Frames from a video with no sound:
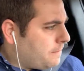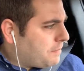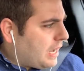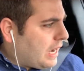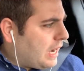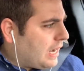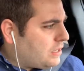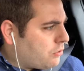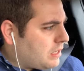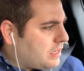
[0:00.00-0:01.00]
I
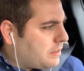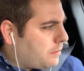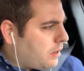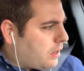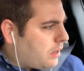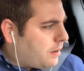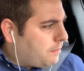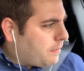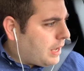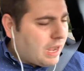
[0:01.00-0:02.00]
don't need
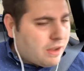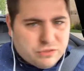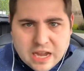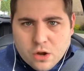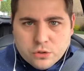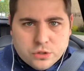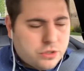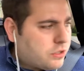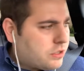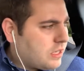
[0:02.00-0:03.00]
to have
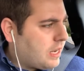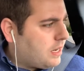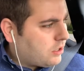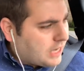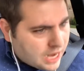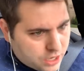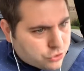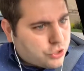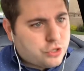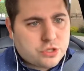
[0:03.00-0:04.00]
counters and a cash
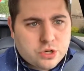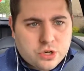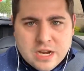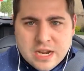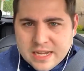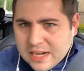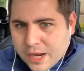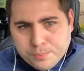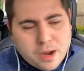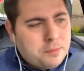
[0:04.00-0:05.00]
register, and
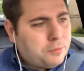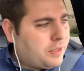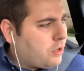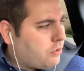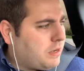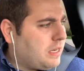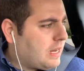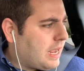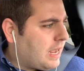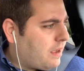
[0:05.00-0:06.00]
I probably don't need
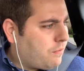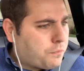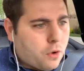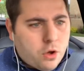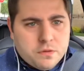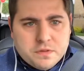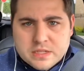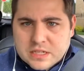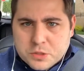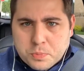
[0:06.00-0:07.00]
to have all
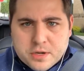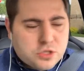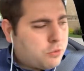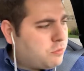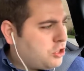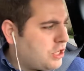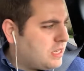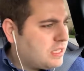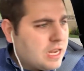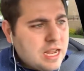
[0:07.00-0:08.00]
these espresso
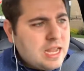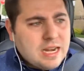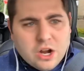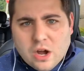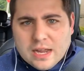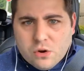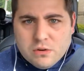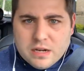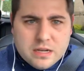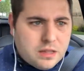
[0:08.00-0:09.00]
machines, and I
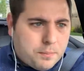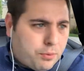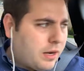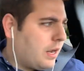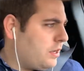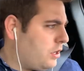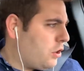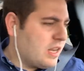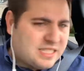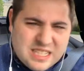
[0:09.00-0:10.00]
don't need
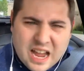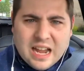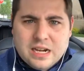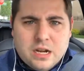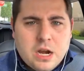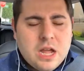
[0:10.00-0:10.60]
a sign.